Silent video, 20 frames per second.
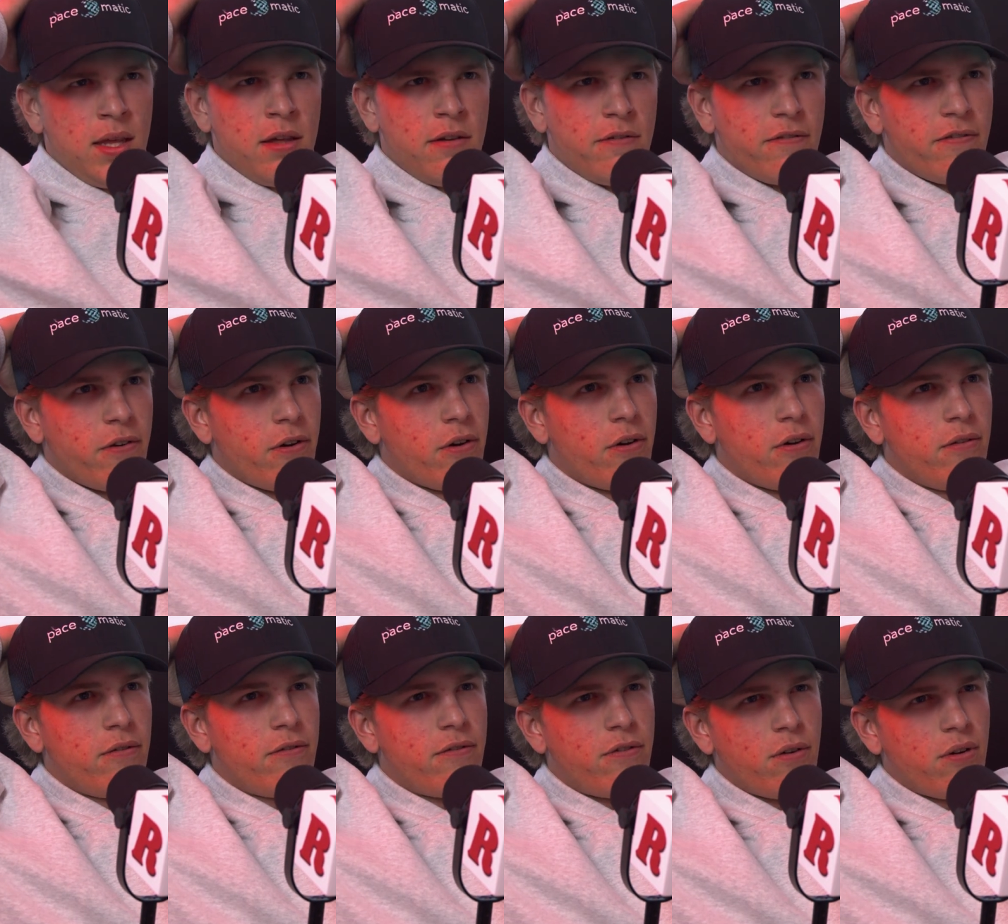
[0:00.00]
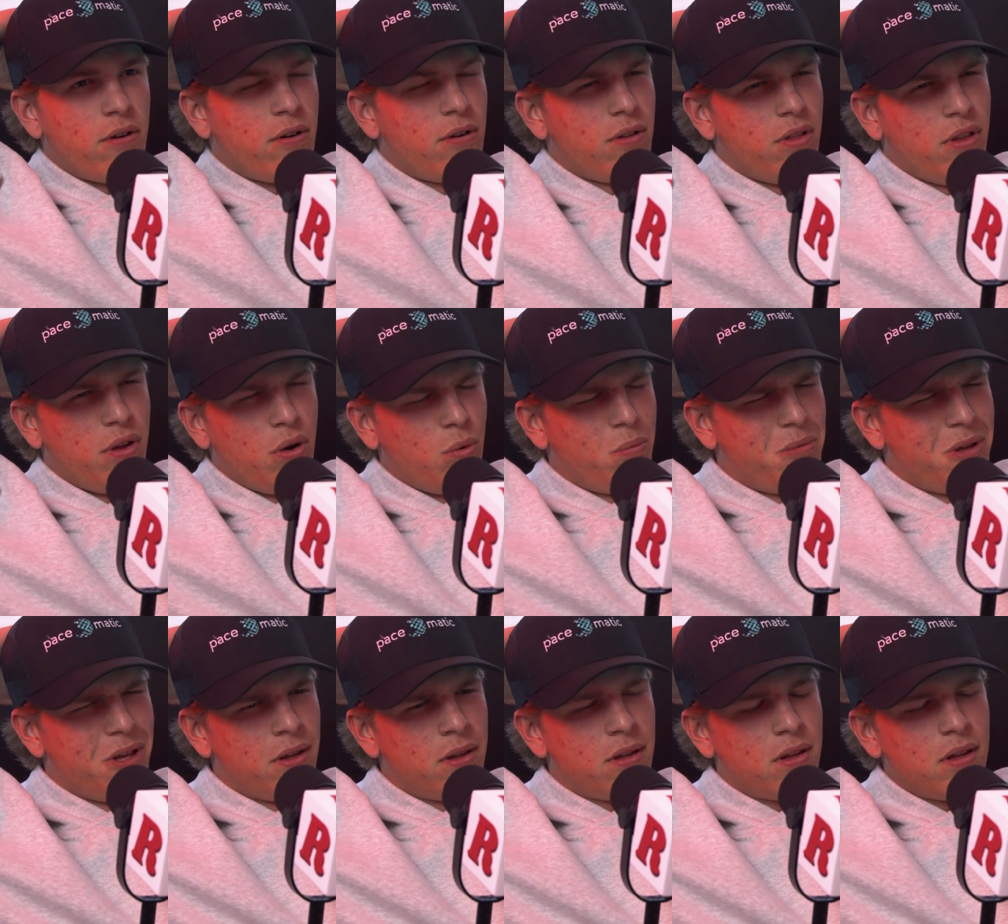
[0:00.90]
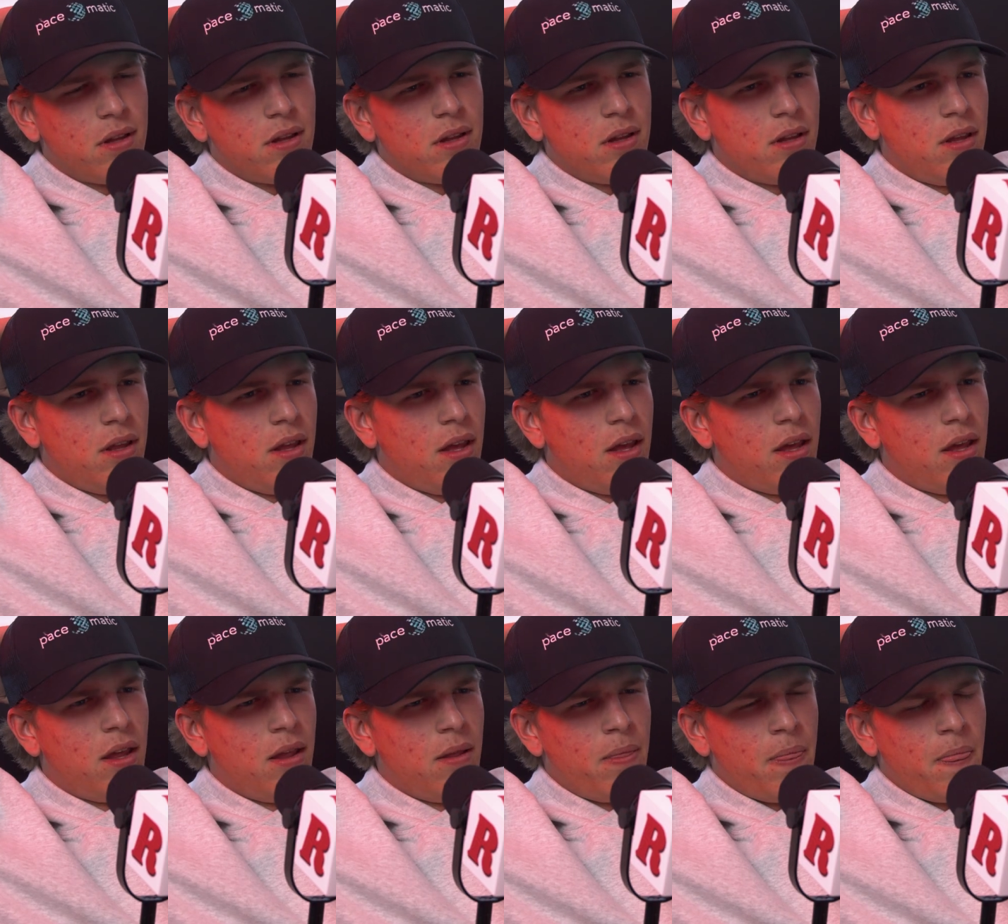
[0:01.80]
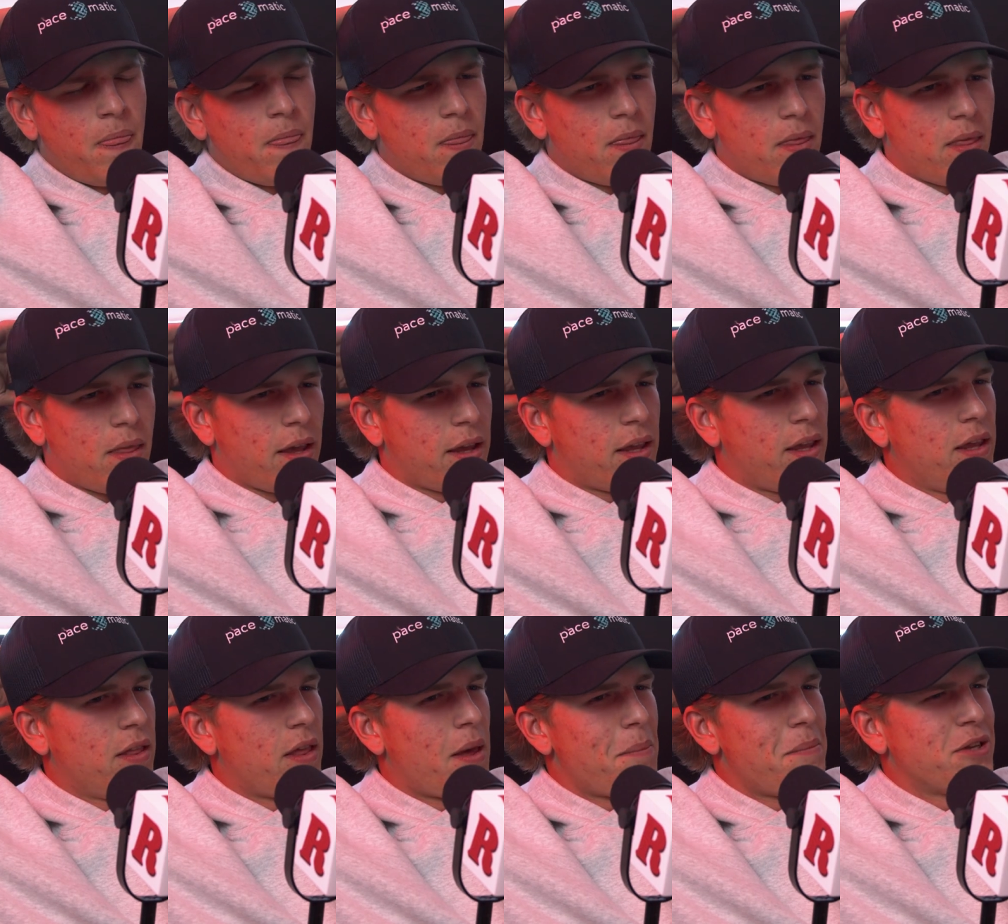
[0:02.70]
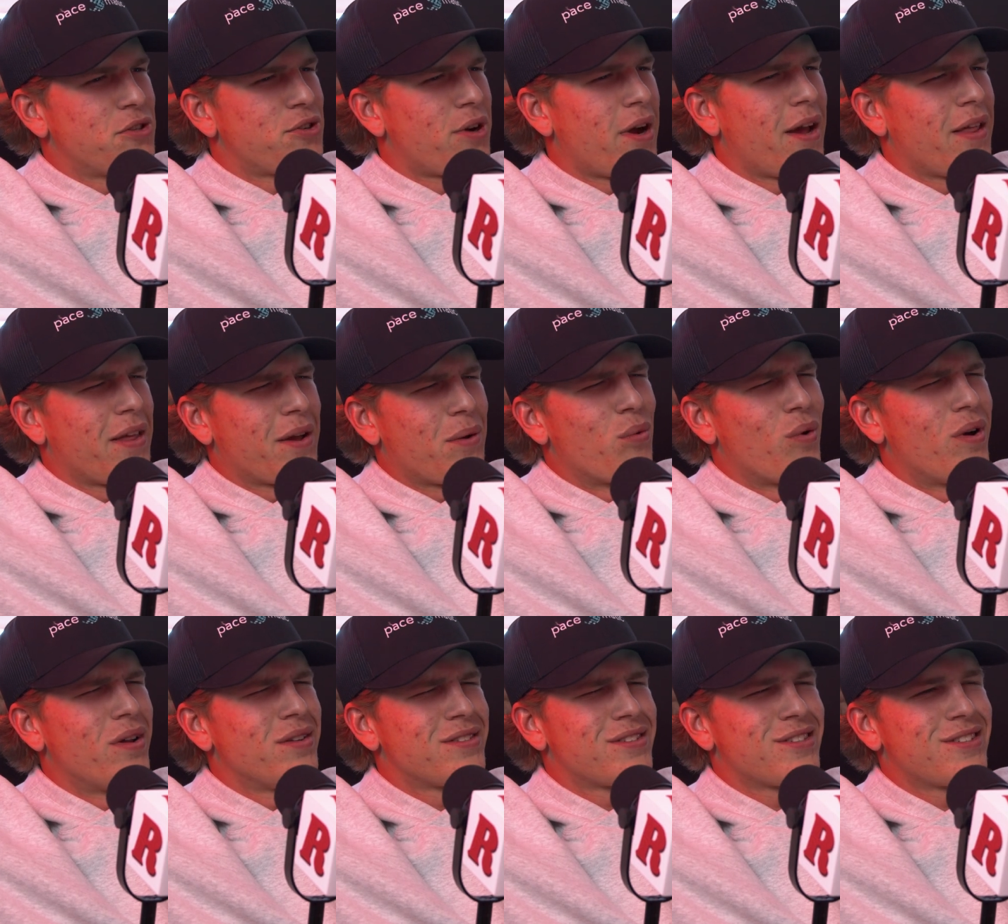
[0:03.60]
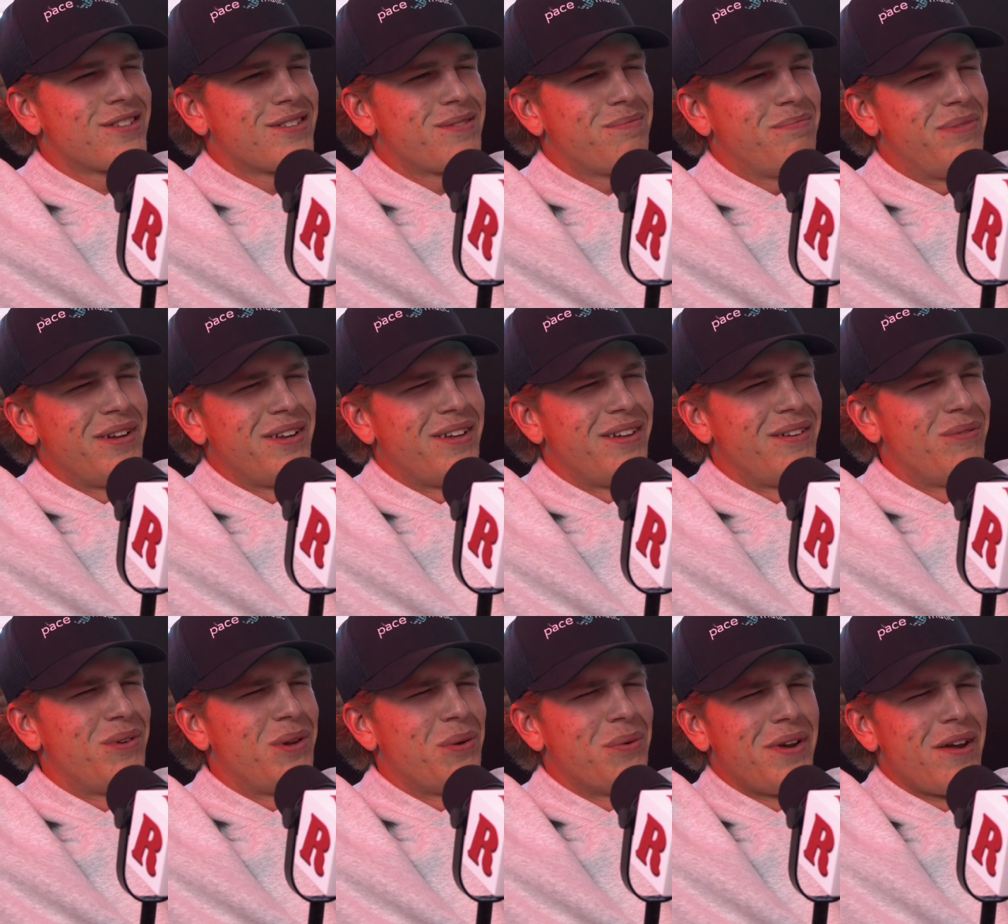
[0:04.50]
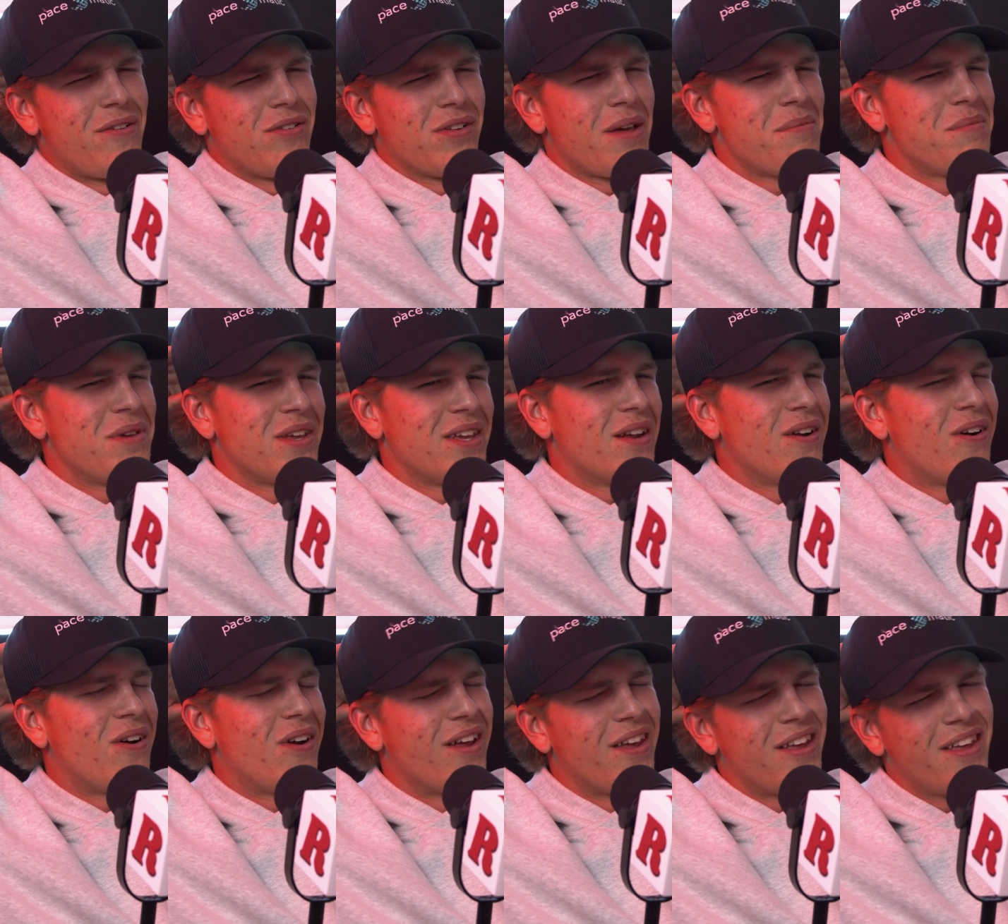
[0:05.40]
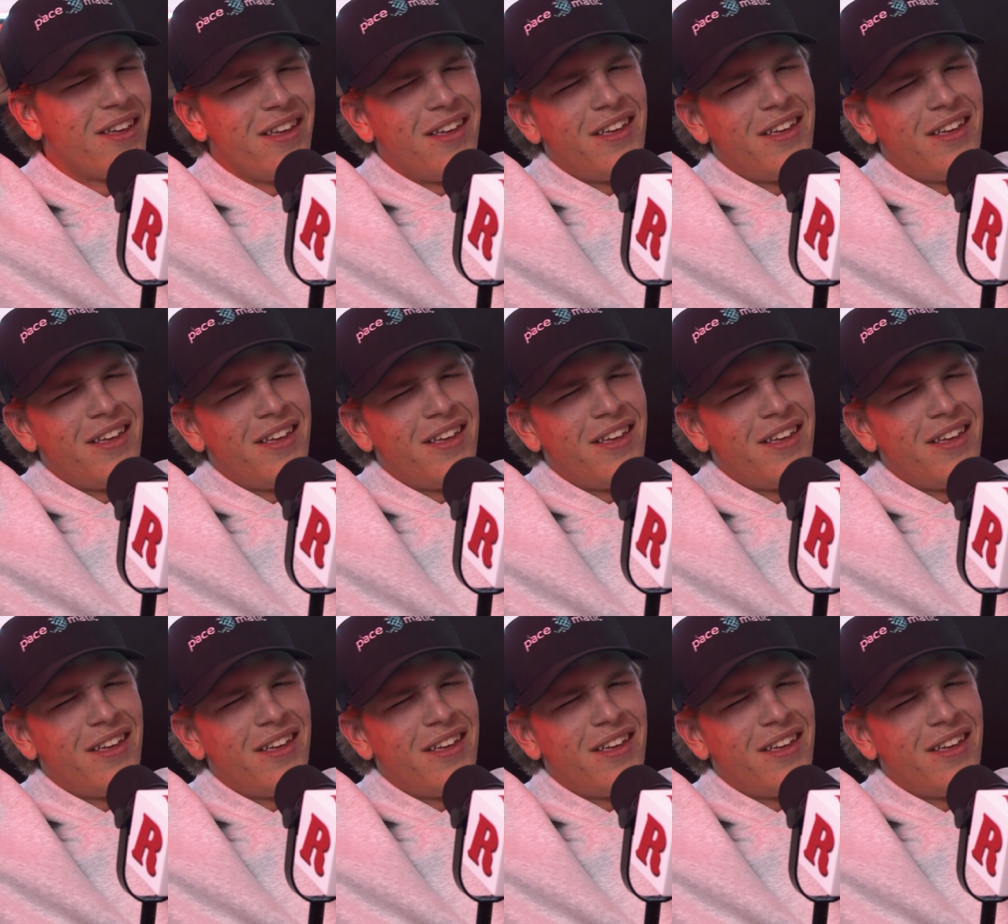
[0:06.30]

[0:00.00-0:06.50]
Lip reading: for a little bit, and like he let me try it like once, but he would never let me get on it.